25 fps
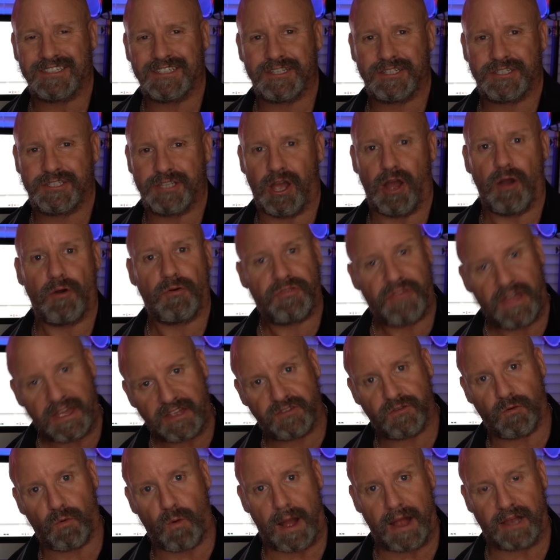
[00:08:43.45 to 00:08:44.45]
So thanks
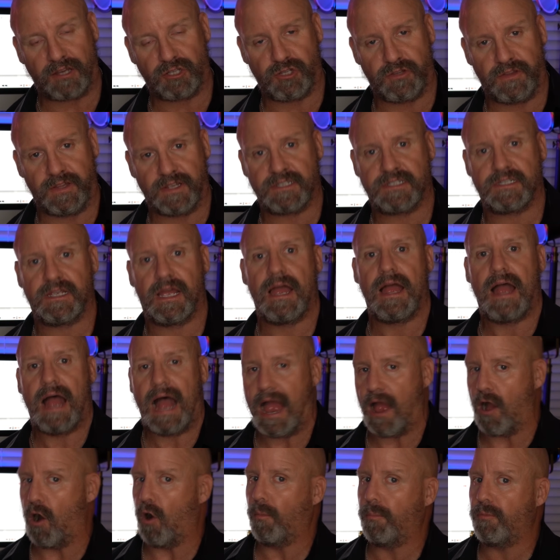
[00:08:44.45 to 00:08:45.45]
for watching this.
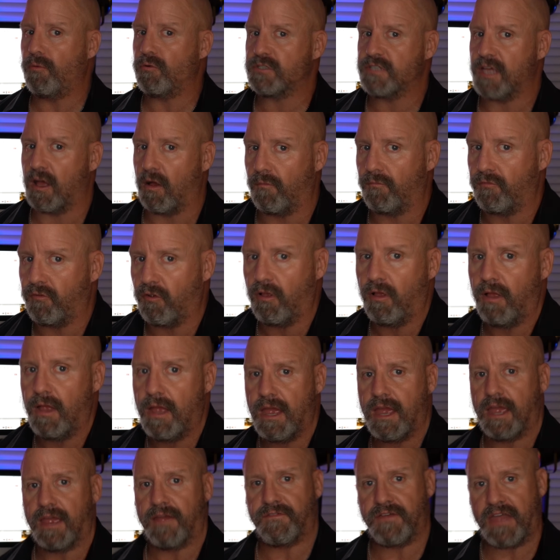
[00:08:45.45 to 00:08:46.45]
I hope it was helpful.
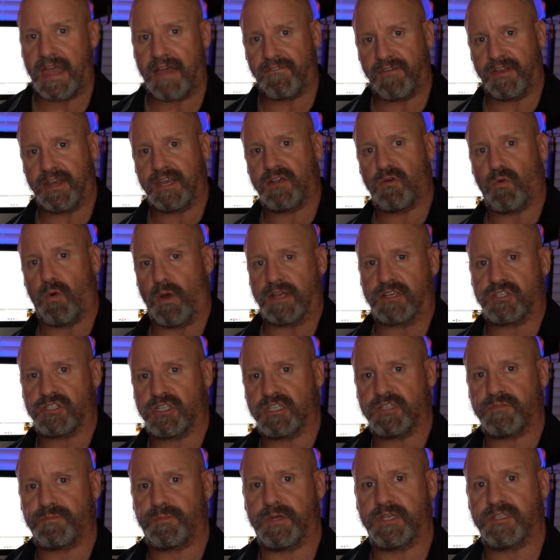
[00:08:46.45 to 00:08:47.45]
If you have any
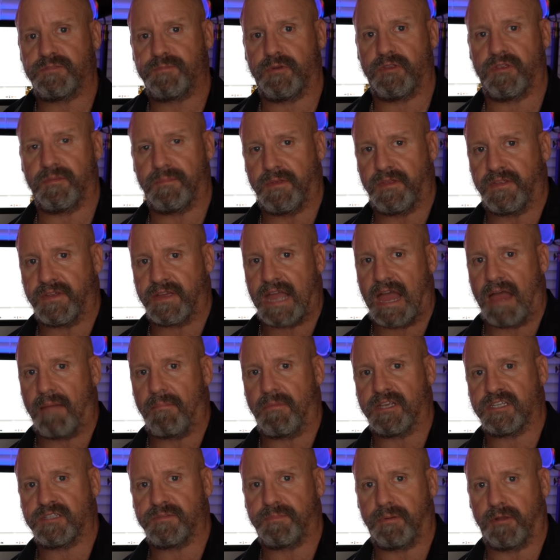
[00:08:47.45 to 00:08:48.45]
questions, please put them in the
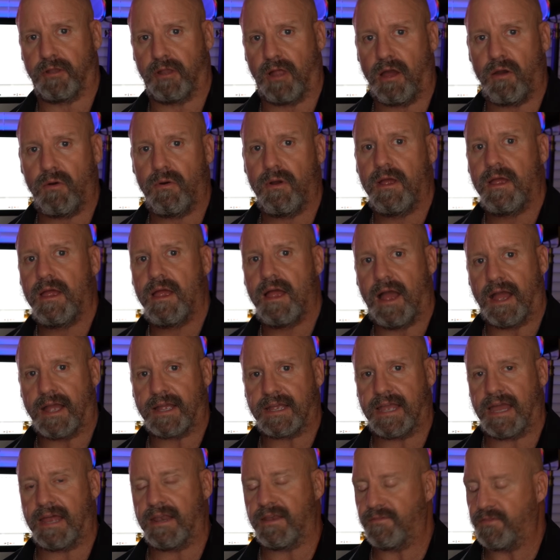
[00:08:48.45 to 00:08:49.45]
comments below.
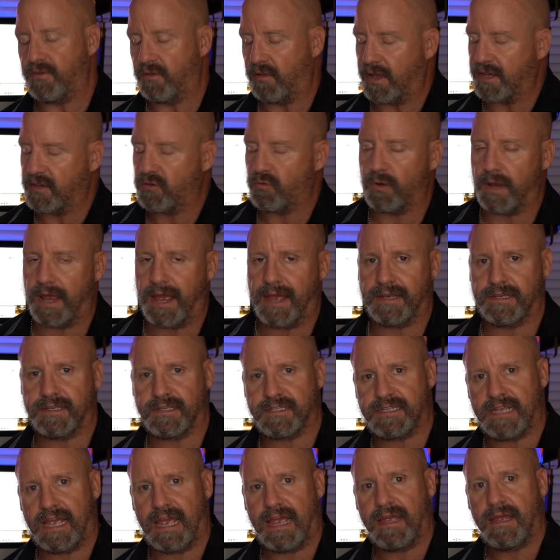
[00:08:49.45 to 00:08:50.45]
Again, if you liked what I had to
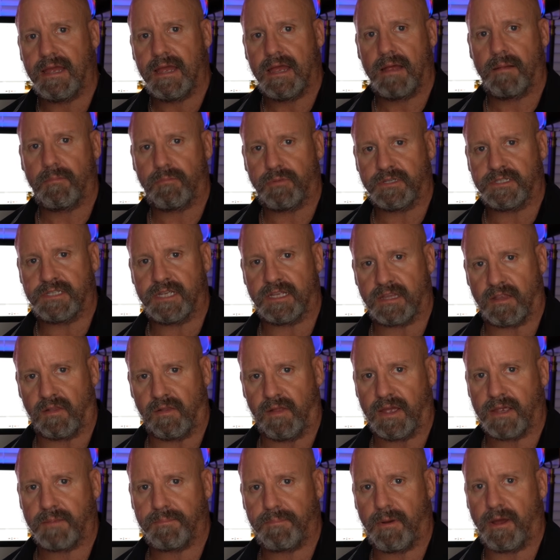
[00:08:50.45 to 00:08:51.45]
say, please hit the
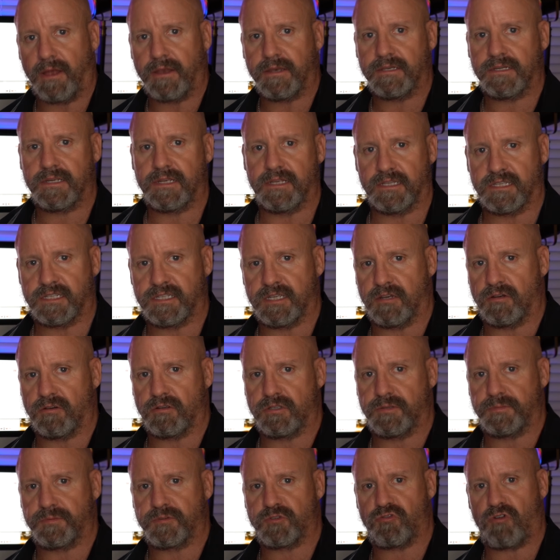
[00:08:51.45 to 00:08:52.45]
like button. Consider
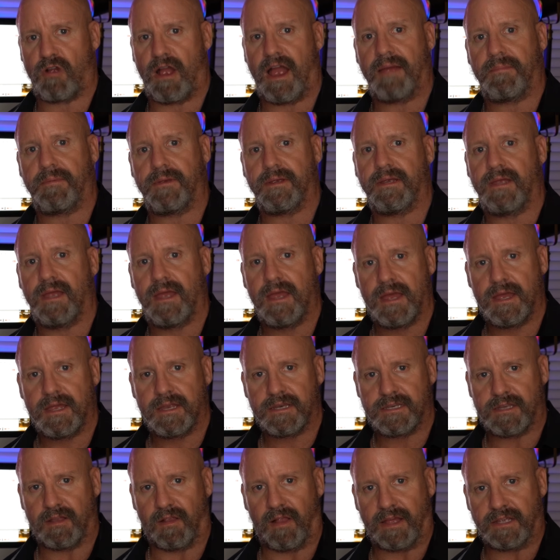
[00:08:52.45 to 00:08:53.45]
subscribing.
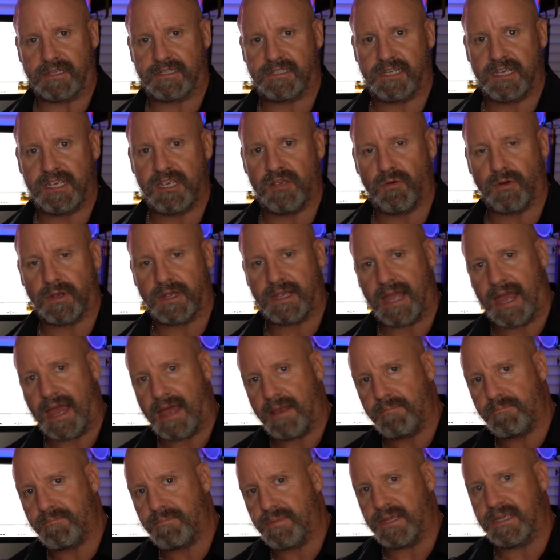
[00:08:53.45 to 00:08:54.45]
Till I see you
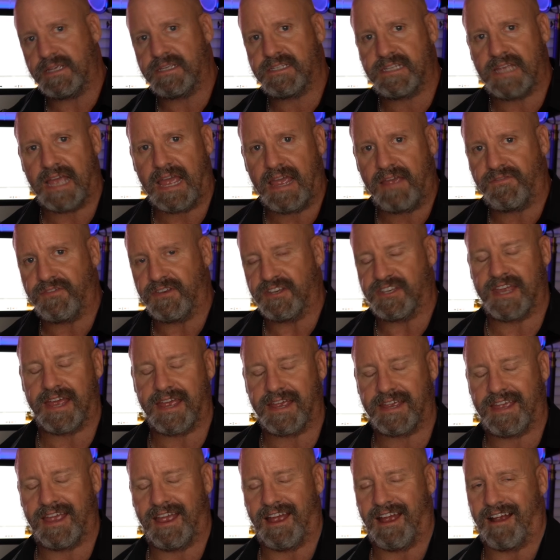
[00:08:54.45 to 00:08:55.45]
again, be safe and
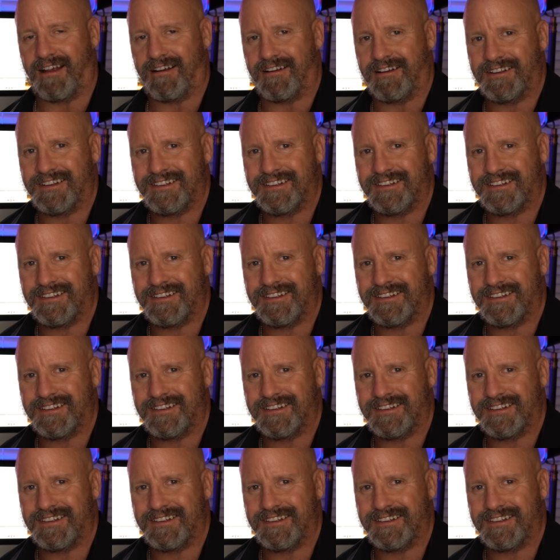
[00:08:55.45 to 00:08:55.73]
take care.